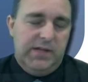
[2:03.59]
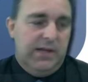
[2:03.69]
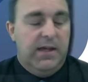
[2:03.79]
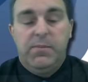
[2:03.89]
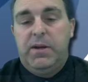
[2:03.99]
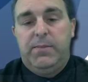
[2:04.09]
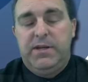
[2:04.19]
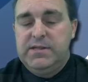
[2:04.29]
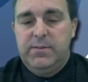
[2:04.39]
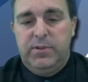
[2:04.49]
Now, that may be
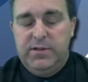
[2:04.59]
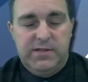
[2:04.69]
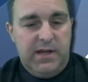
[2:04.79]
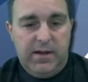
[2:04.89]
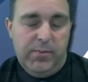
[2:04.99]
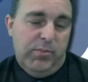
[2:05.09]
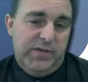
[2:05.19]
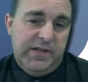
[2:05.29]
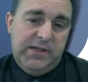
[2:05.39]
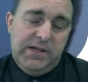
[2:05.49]
as simple as getting up and
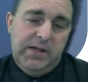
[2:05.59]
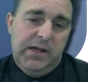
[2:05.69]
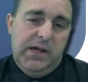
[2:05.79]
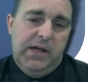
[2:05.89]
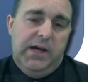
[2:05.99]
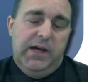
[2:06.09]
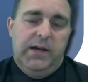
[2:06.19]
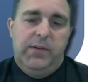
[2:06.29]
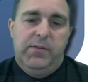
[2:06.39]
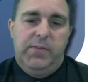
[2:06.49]
presenting.
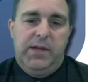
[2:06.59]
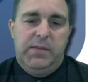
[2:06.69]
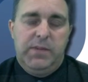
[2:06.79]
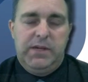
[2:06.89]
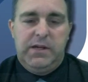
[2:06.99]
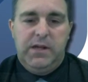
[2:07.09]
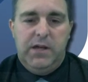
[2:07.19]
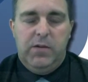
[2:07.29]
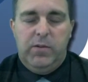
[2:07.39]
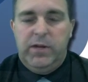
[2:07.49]
It may be
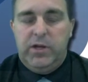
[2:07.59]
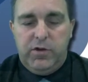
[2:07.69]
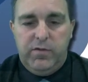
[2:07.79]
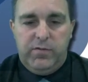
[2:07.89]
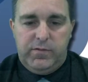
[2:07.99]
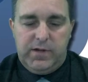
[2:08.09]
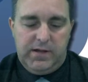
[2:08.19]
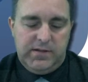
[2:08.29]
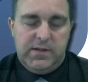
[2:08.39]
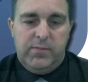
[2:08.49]
where you've
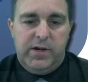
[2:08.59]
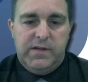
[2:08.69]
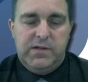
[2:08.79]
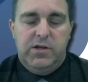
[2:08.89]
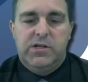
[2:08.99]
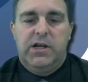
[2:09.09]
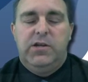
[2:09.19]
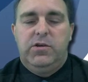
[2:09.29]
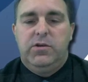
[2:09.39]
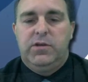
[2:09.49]
done some research
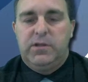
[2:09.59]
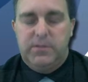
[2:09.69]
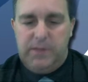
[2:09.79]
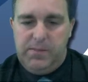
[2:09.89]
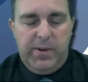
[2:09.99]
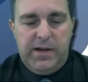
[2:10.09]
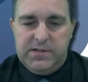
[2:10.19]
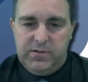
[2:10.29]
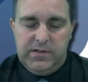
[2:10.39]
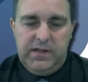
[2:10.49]
and you then
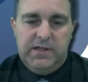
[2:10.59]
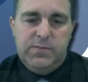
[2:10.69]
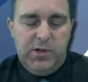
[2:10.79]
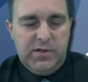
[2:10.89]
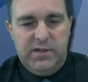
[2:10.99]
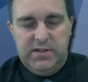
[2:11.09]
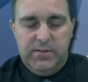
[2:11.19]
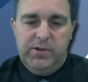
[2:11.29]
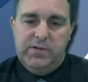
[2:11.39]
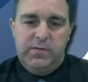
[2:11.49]
pass it on to the next person and
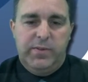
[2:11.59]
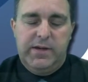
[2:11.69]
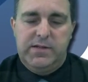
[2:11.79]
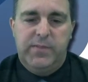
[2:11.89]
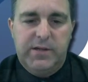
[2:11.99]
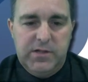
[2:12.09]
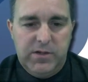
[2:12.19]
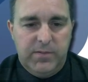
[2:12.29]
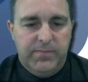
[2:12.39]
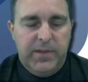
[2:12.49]
someone else will pass it back to you.